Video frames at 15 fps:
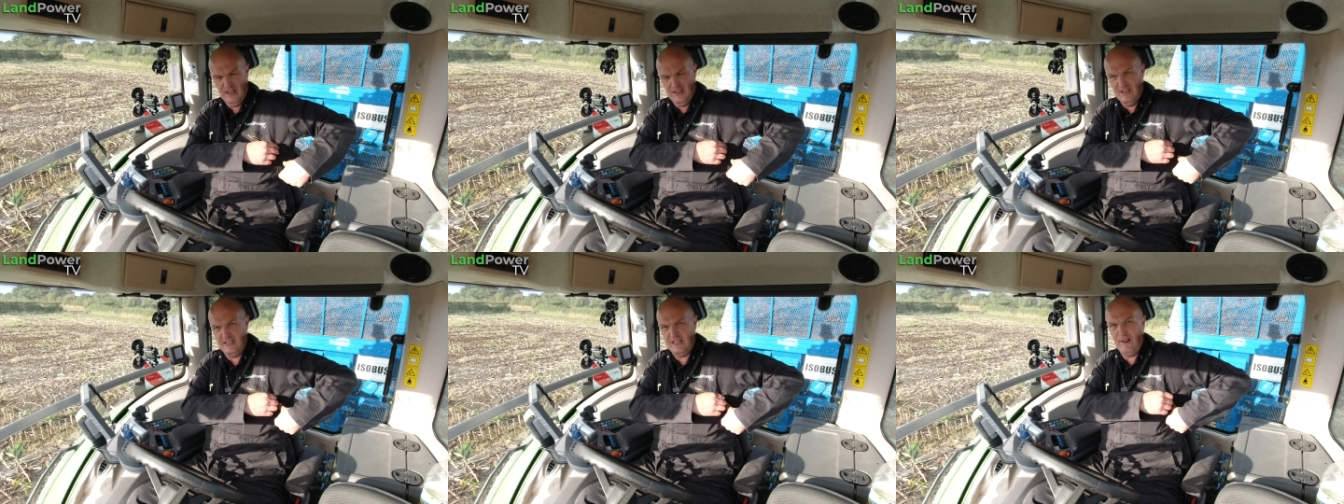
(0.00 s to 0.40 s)

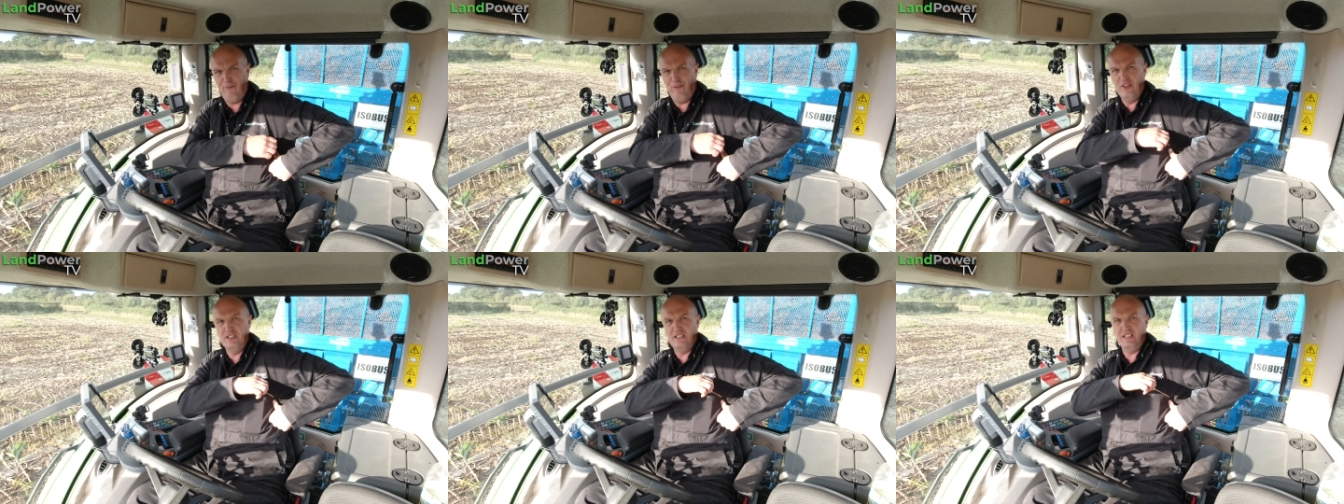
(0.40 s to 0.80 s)
the
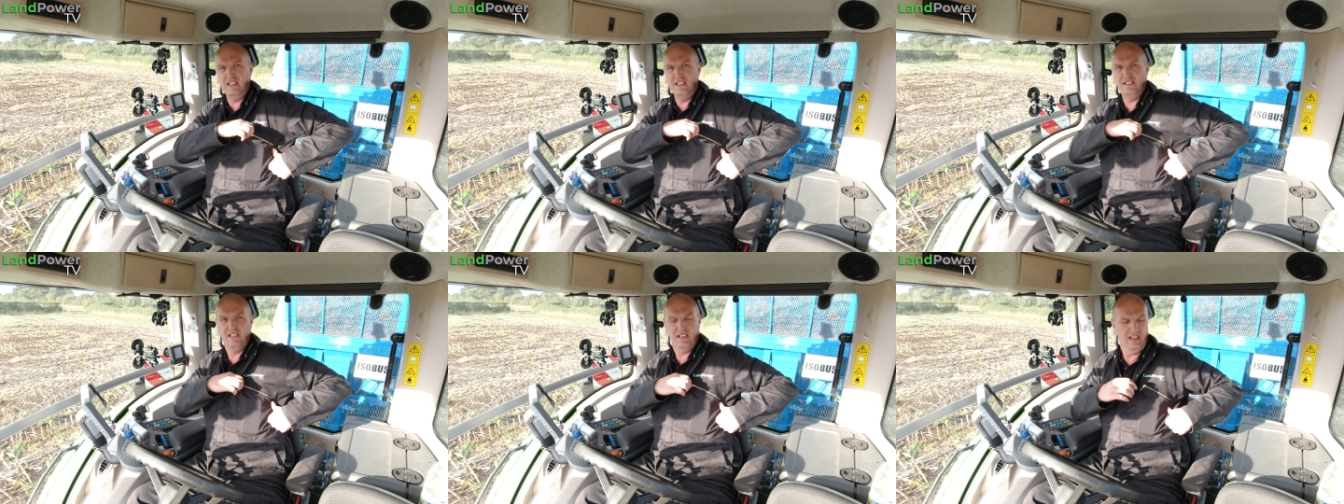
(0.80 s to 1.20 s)

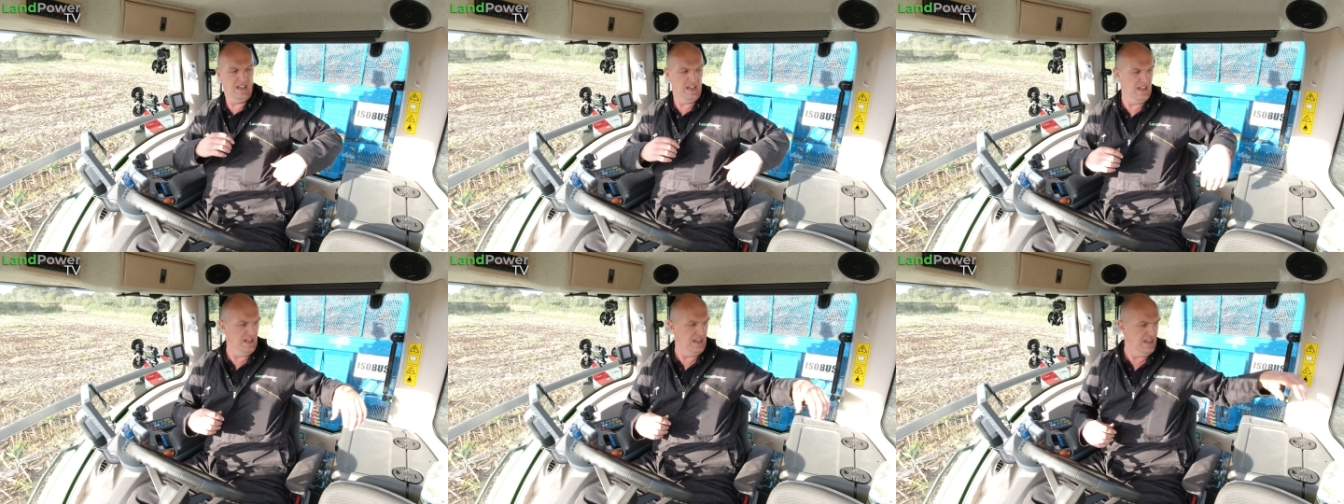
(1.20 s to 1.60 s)
differences
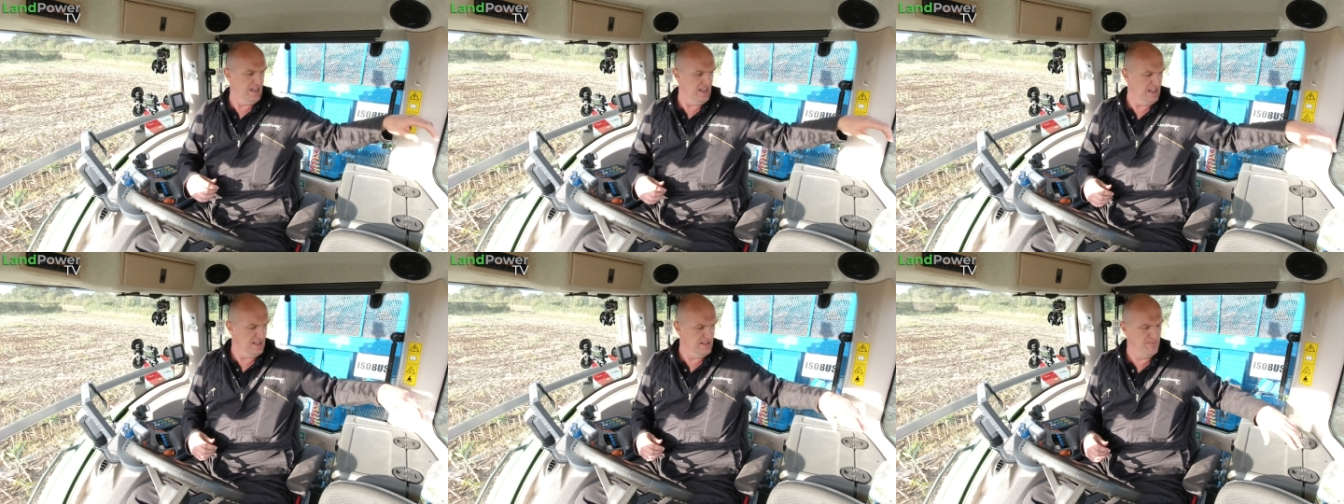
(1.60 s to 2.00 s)

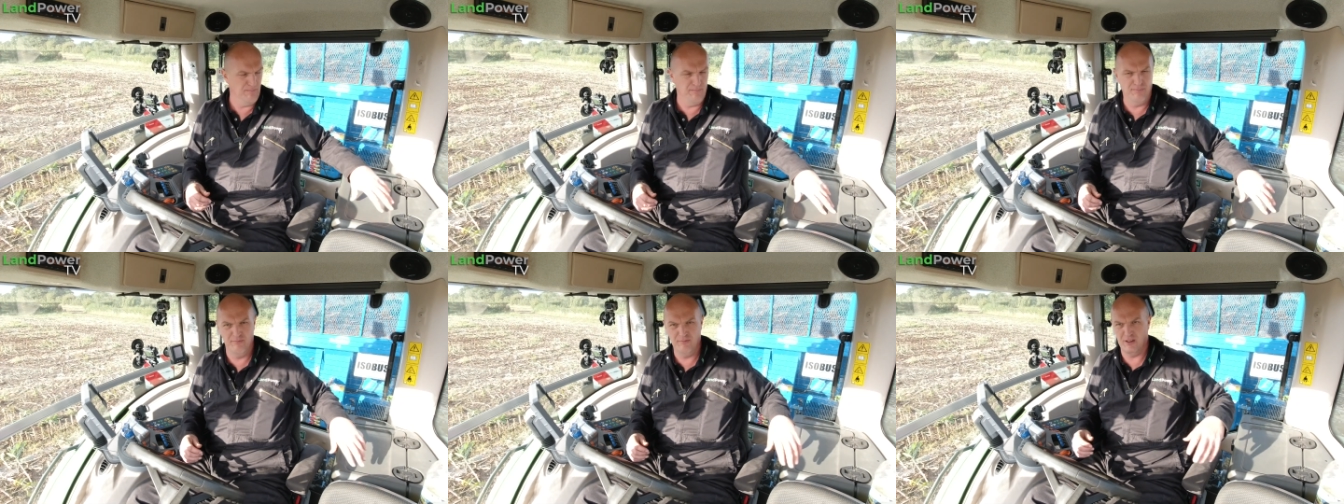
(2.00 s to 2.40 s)
uh,
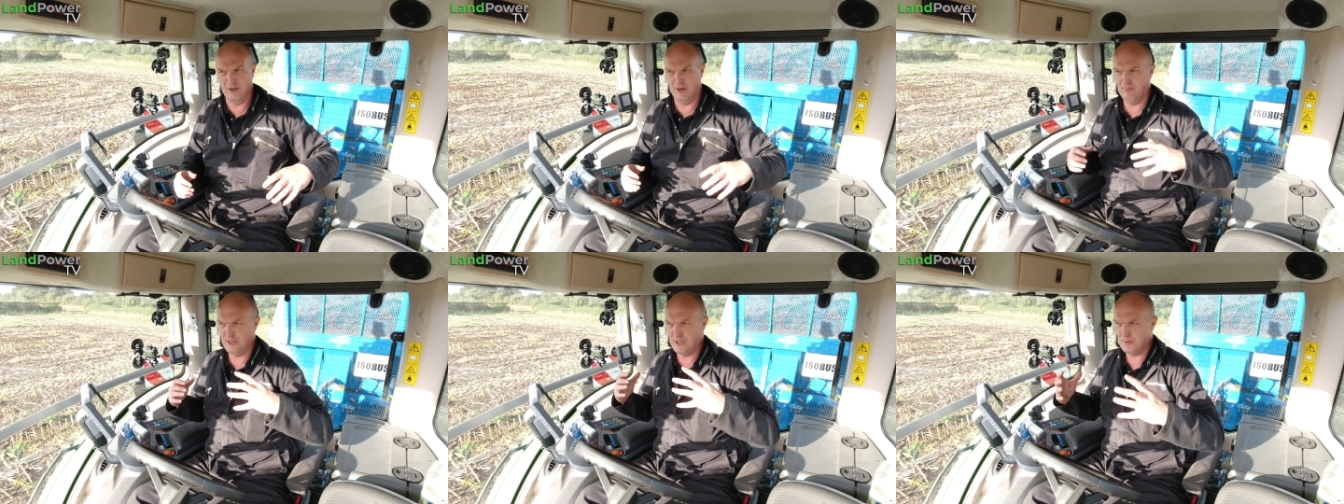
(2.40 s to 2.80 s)
in you
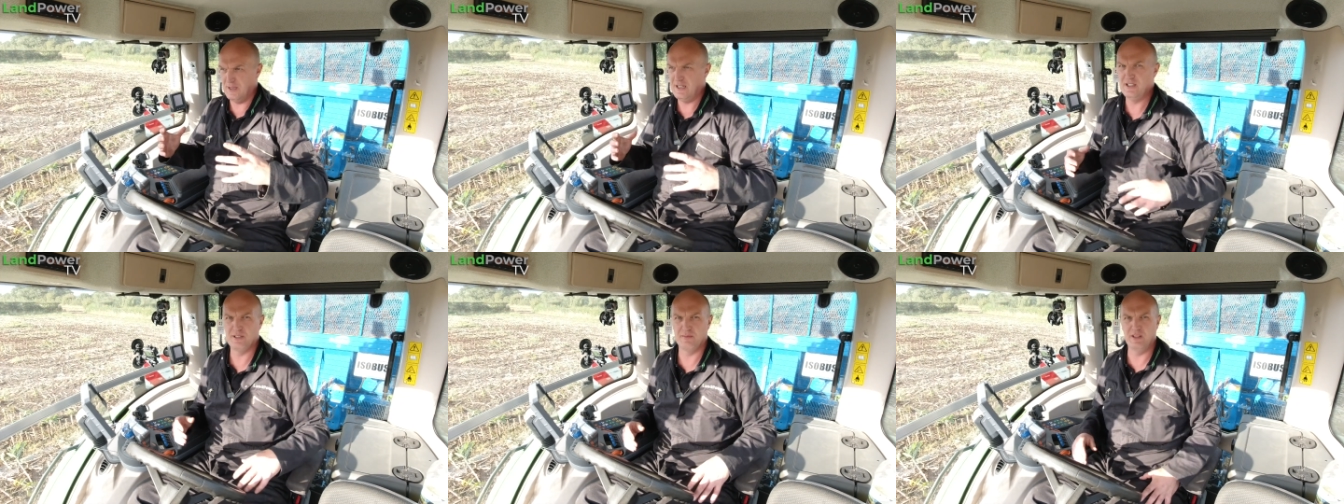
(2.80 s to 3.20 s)
know
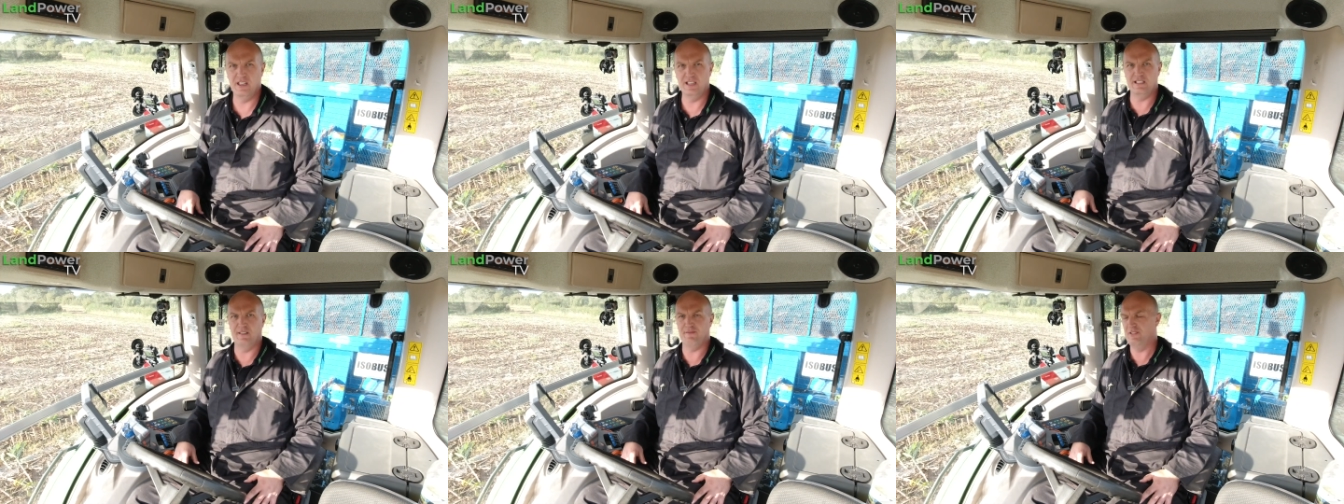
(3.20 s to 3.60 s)
between some of
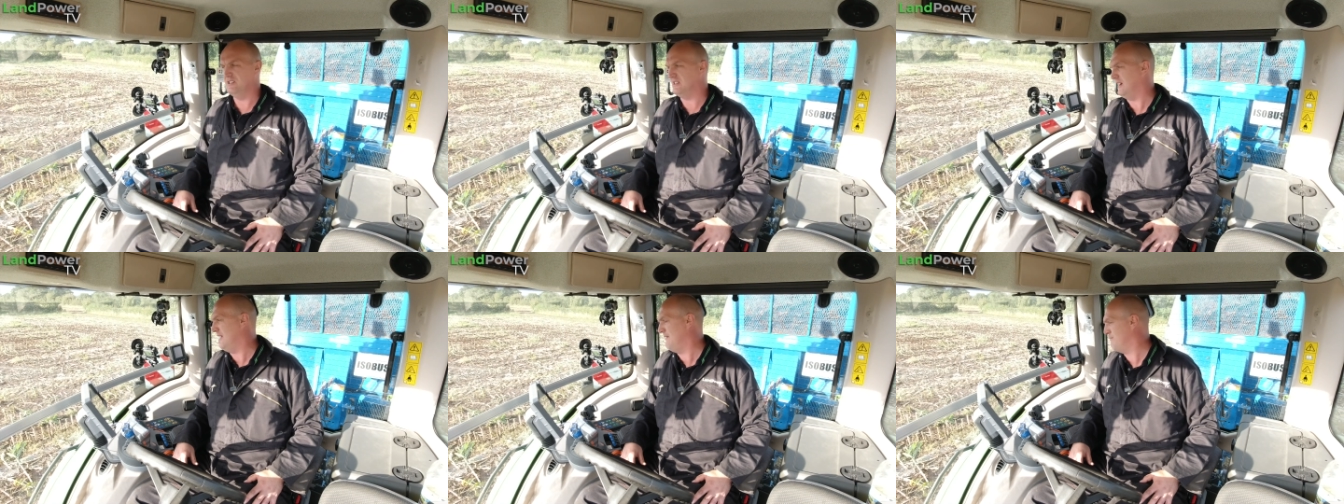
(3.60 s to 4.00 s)
these
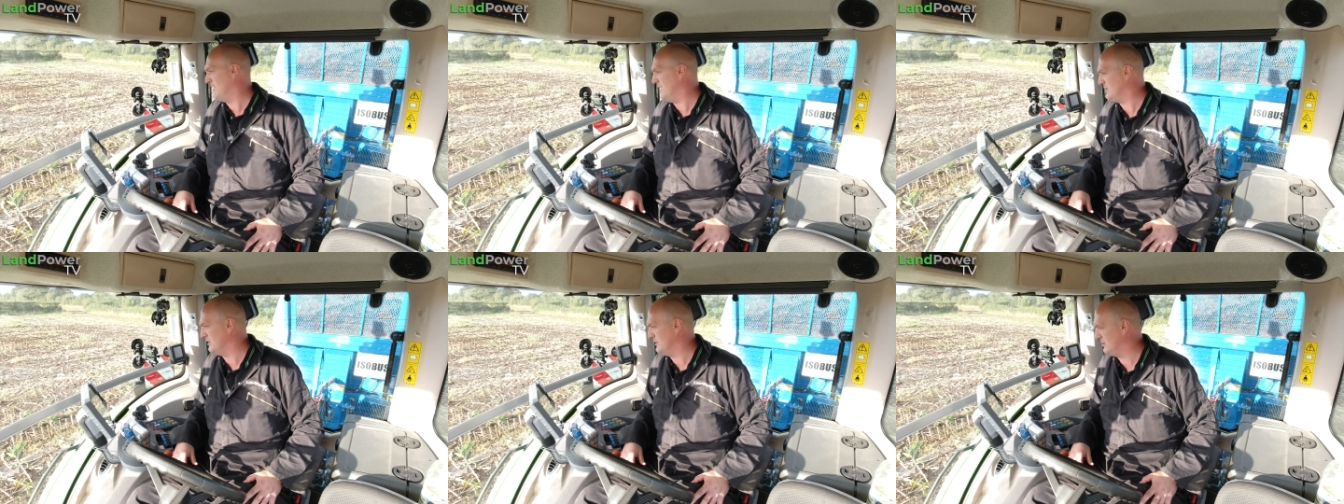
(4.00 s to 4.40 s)
different tire
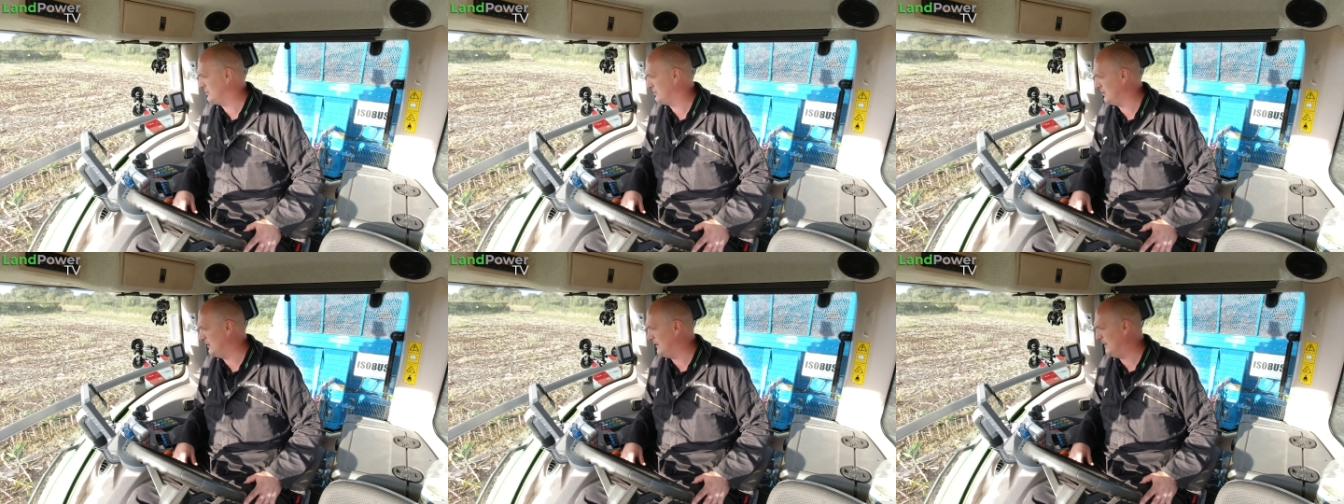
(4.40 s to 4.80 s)
pressures.
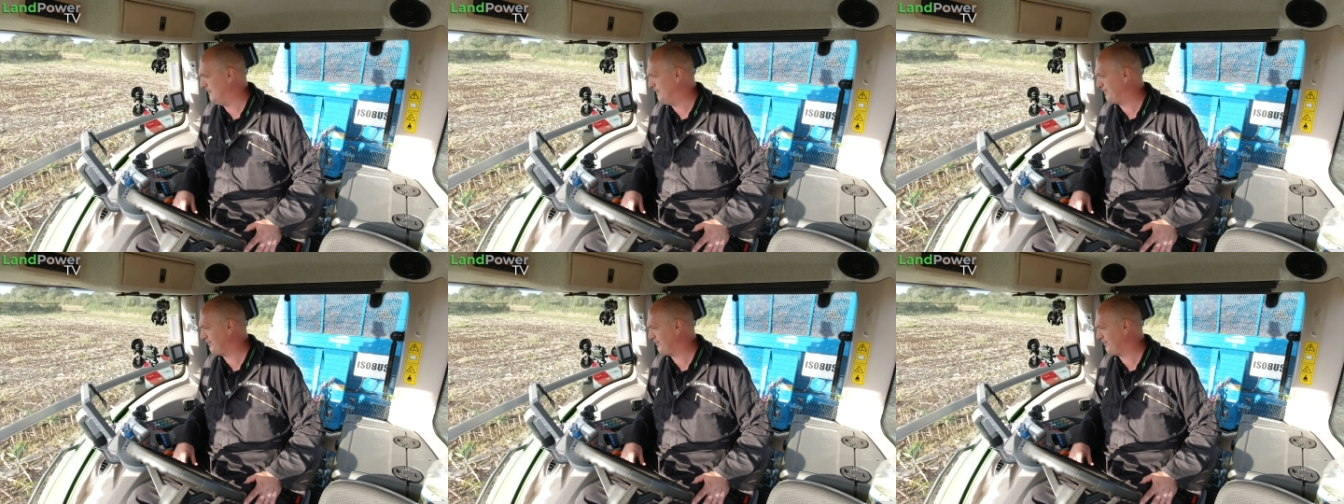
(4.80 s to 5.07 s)
So